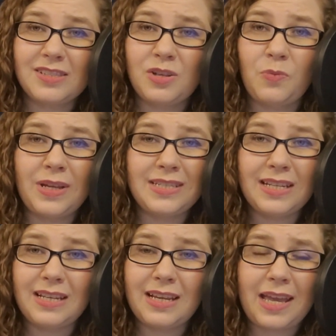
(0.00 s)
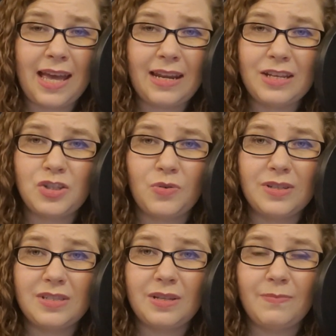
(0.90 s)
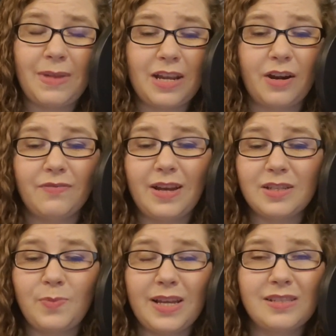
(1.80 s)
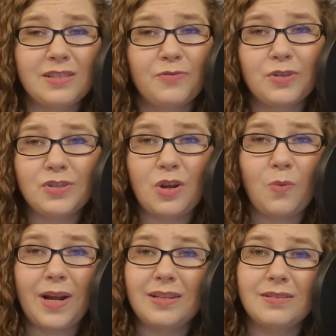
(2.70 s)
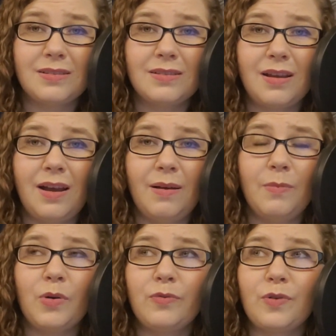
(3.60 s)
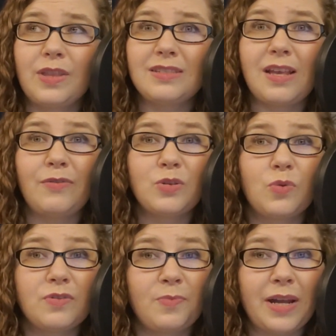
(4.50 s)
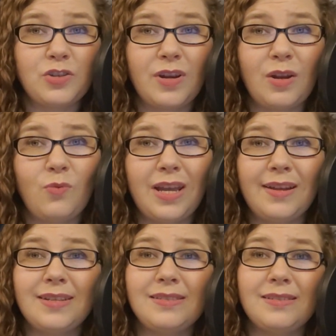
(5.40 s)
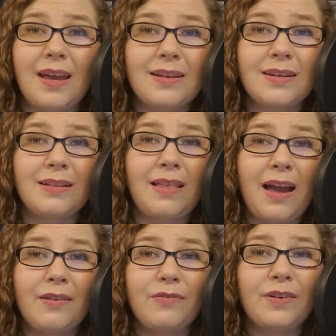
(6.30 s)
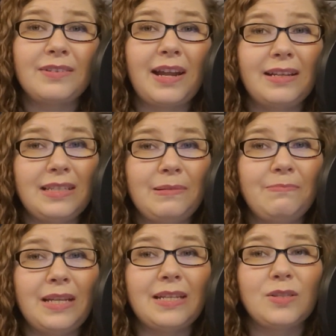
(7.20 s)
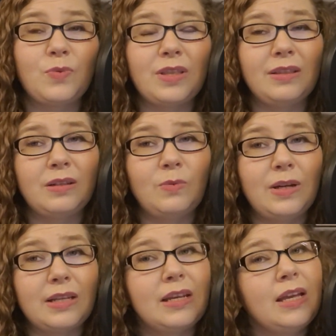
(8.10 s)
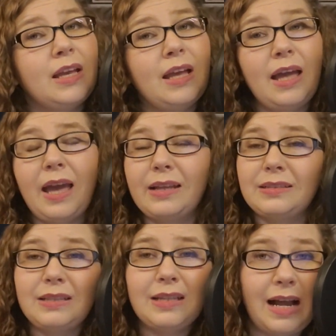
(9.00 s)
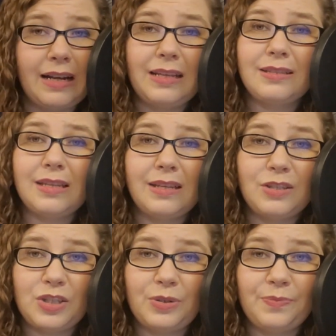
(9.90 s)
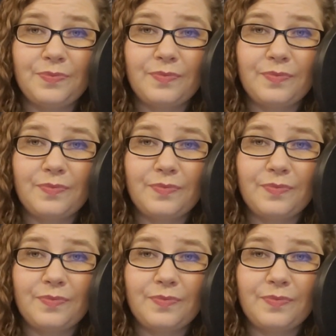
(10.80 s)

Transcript: So we didn't get a choice to make our fast passes for Snow White's or for the Seven Dwarfs Mine Train. We had to stand in a line for 90 minutes with a little one. Not easy to do.